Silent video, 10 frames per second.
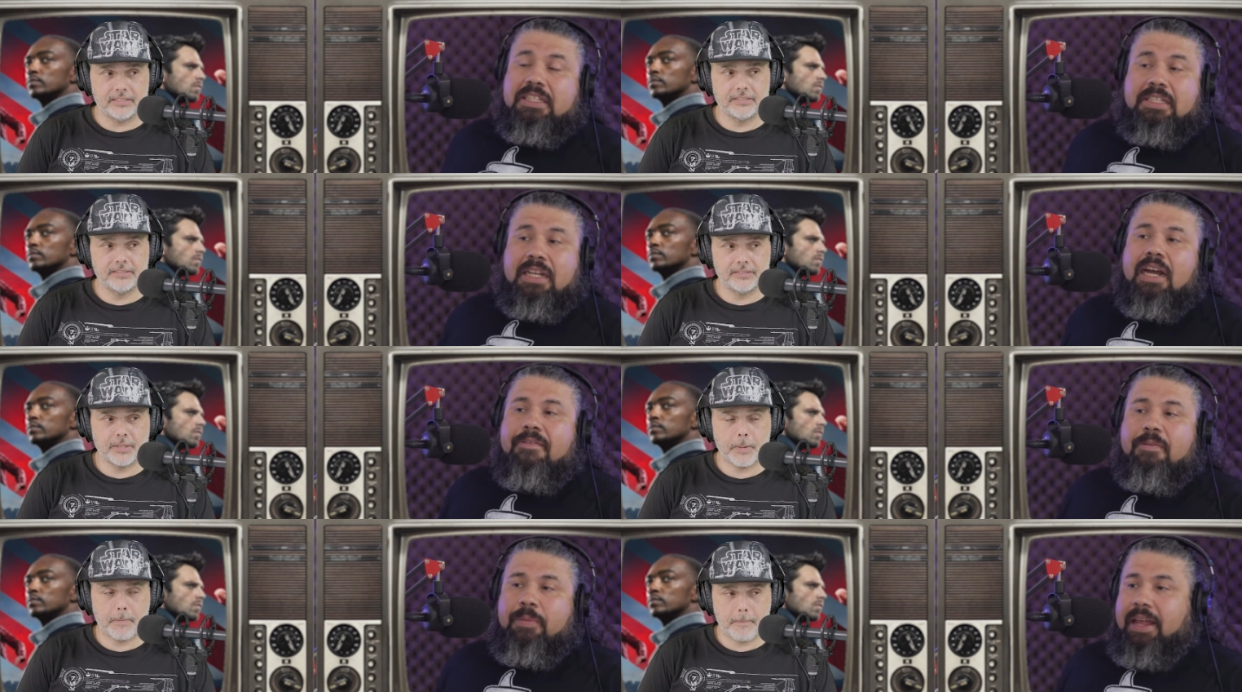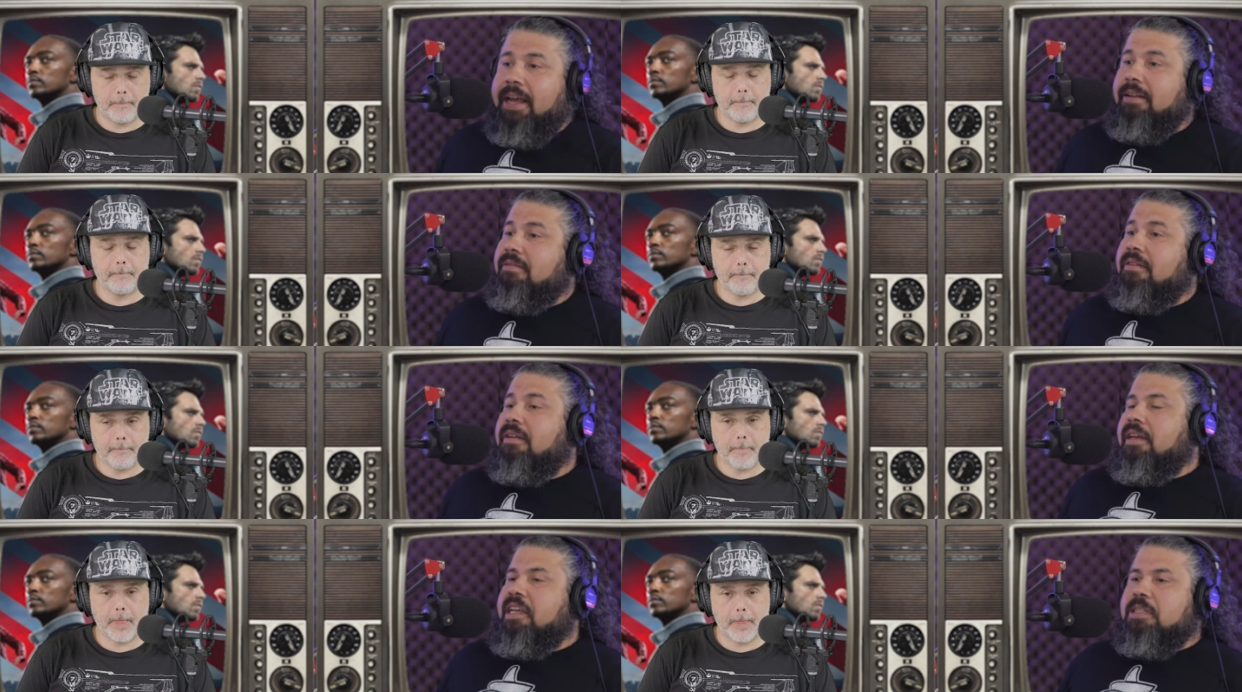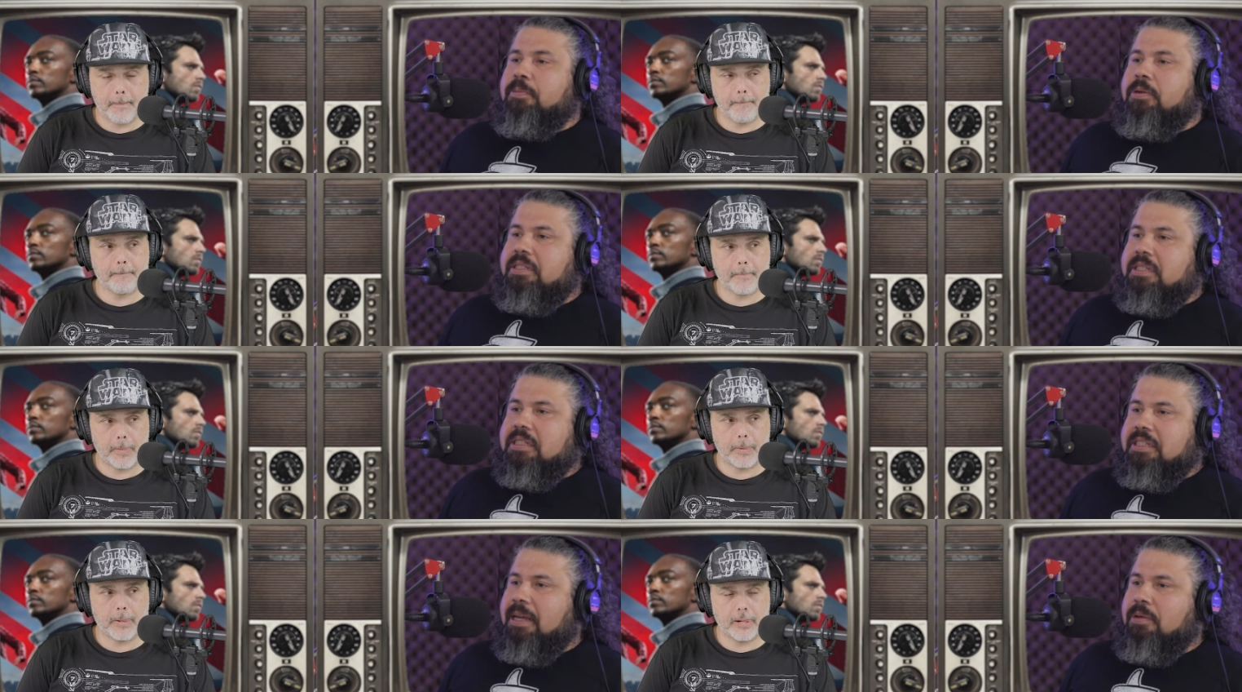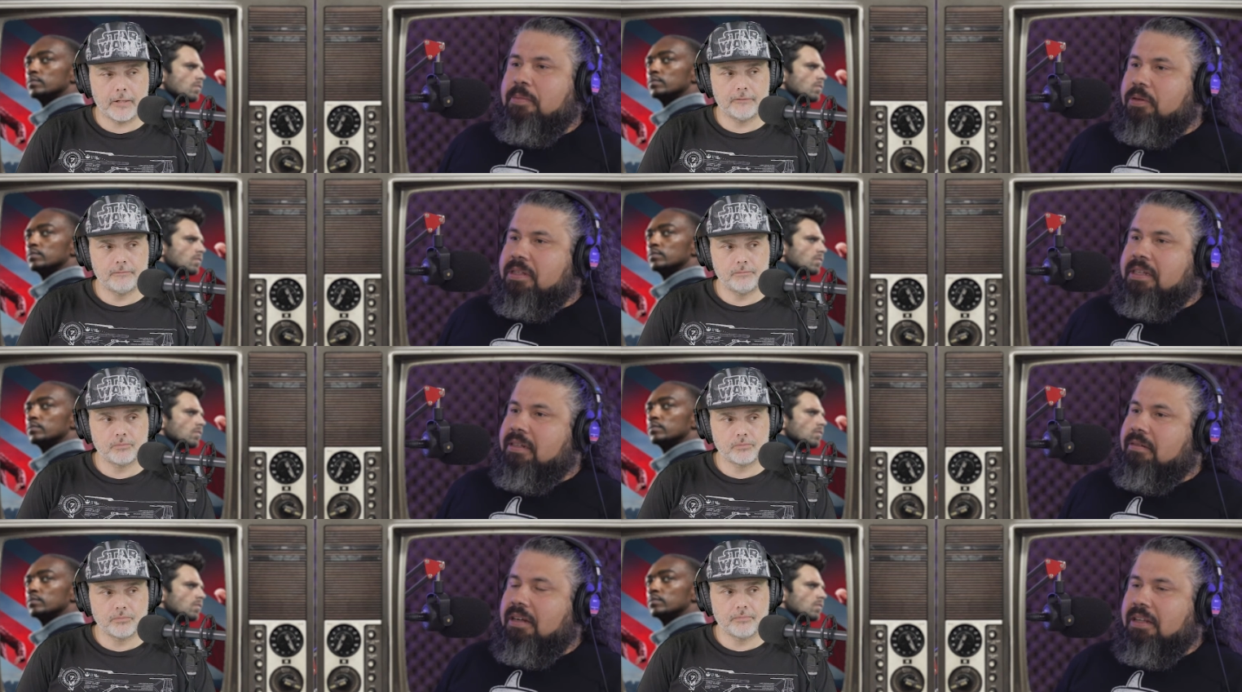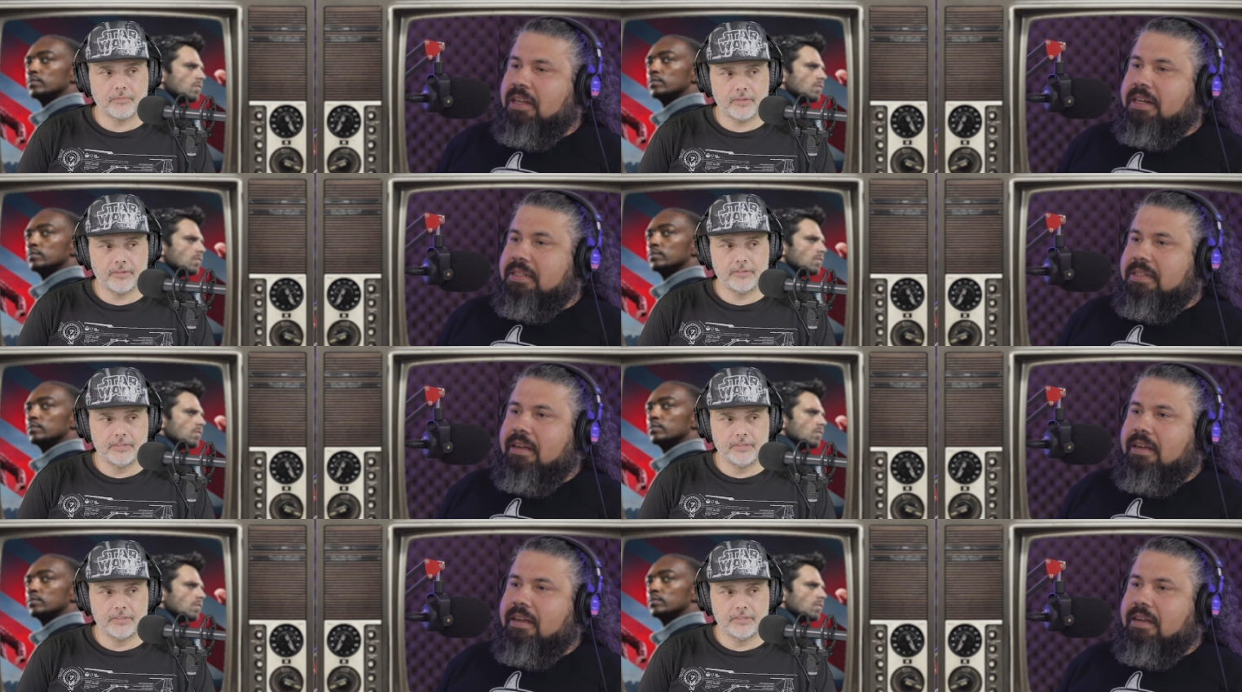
Speaker 1: Aside from that, he's pretty susceptible to a lot of